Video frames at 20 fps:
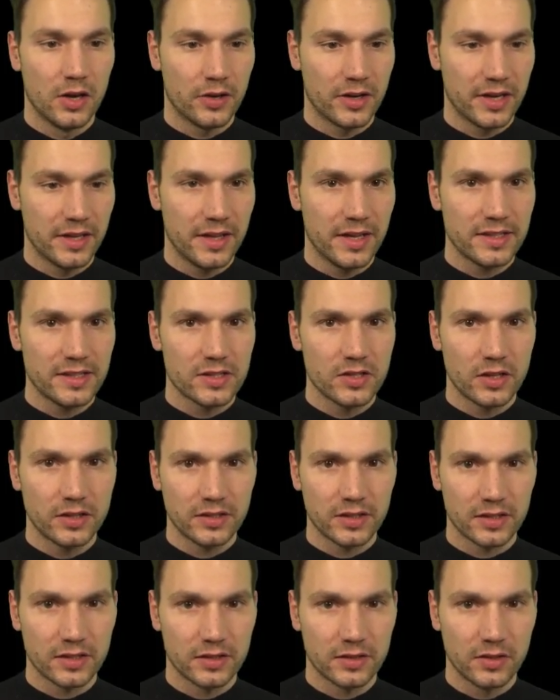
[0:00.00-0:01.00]
Okay, that's not
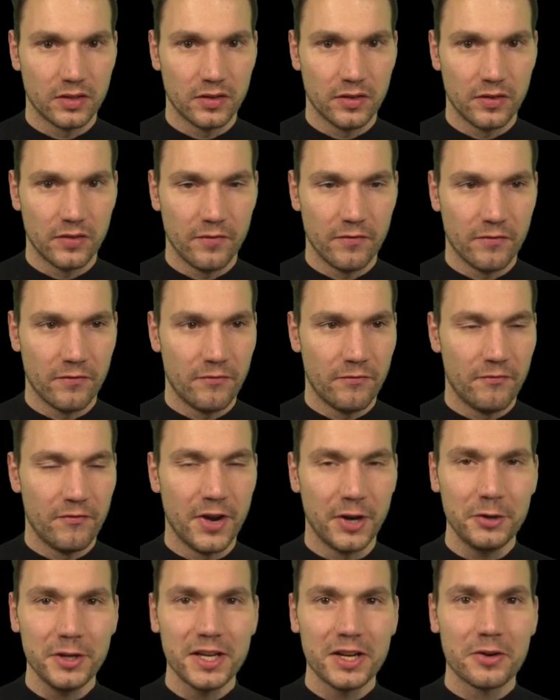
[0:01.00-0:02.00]
the
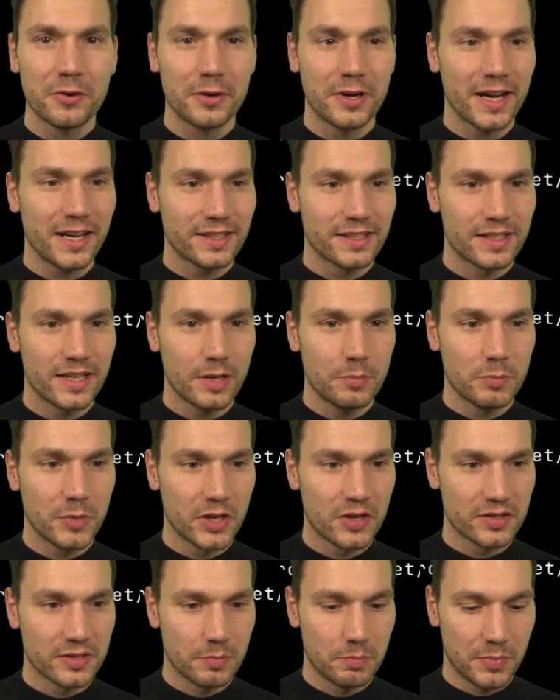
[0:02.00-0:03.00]
very correct yet
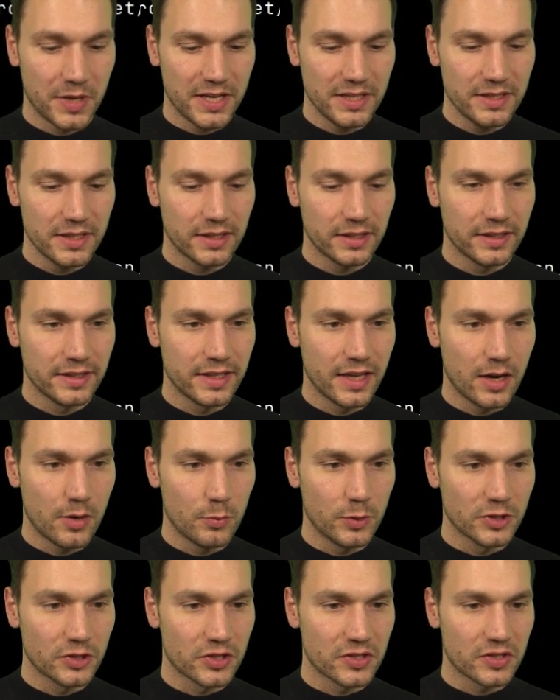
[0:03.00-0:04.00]
because it basically now
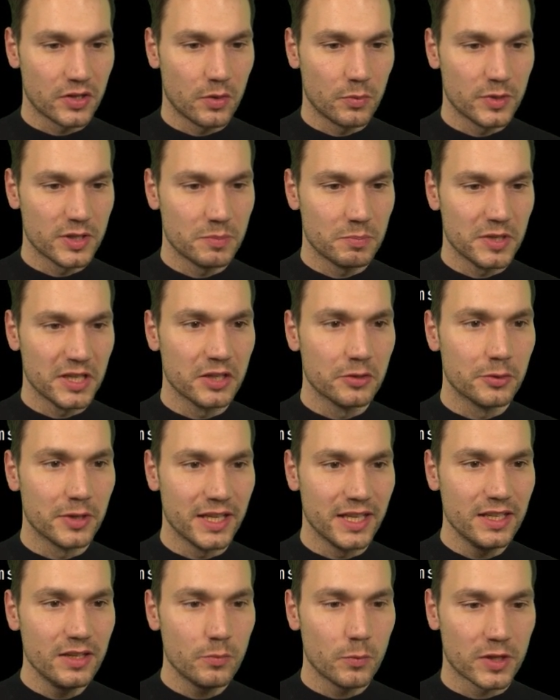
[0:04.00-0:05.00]
will just always be
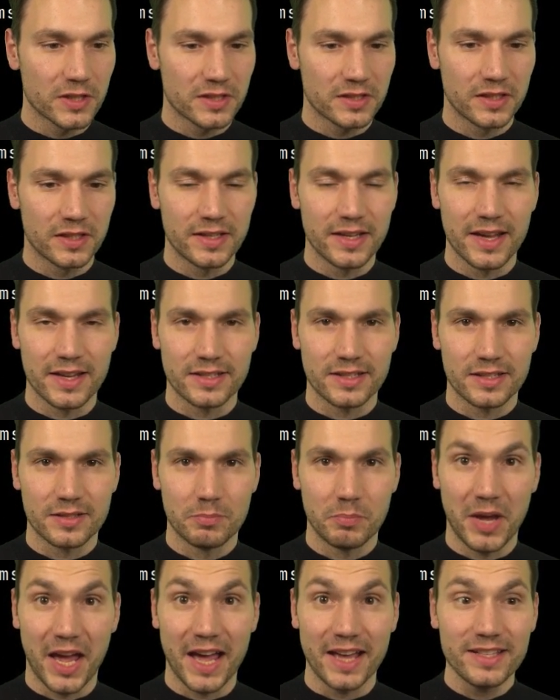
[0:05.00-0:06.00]
green once the
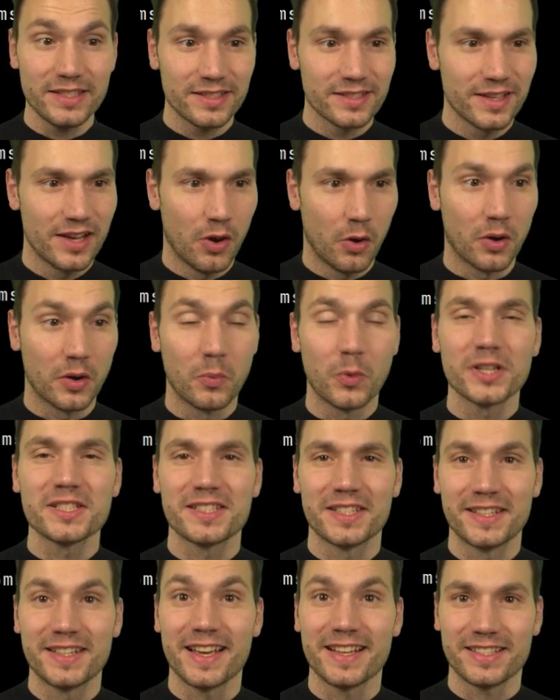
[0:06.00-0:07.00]
test passed or
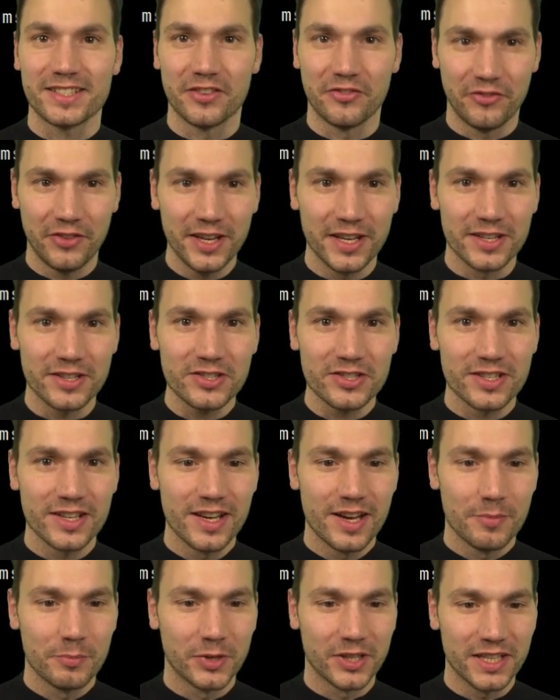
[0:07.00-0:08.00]
once the tests are finished.
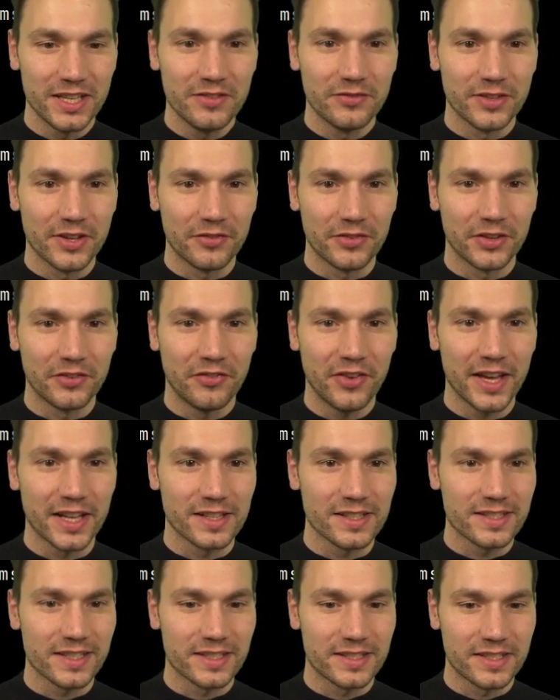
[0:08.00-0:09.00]
But even if it
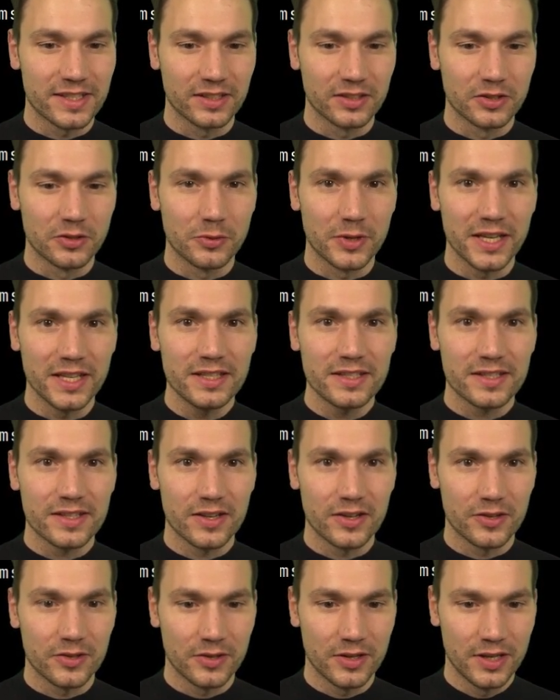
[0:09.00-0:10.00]
fails, it's still green.
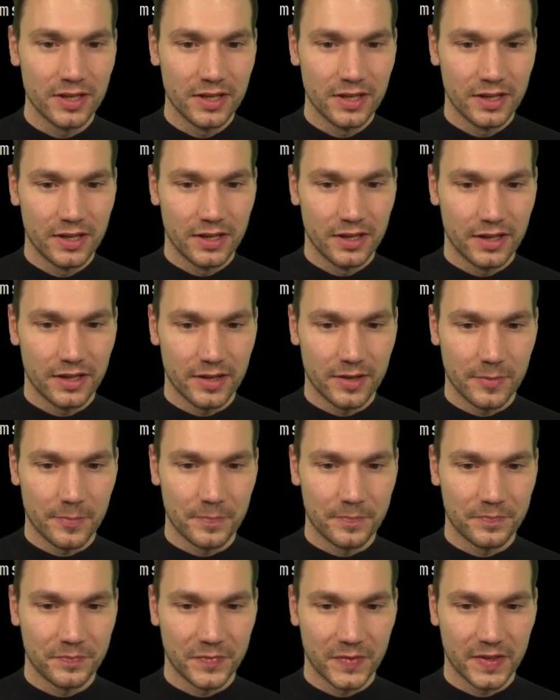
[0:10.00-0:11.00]
So
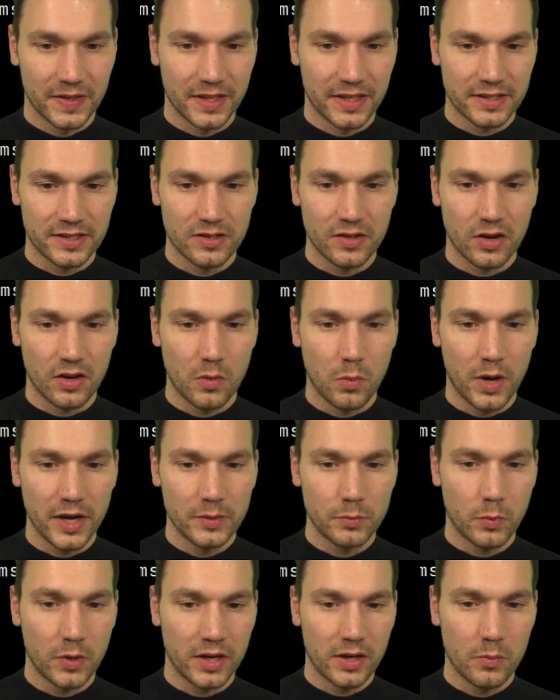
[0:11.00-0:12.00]
um, that's not
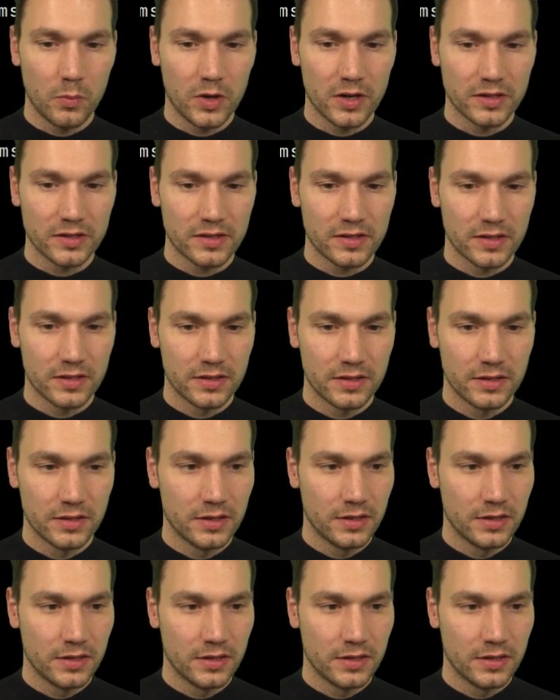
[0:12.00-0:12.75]
quite what I want.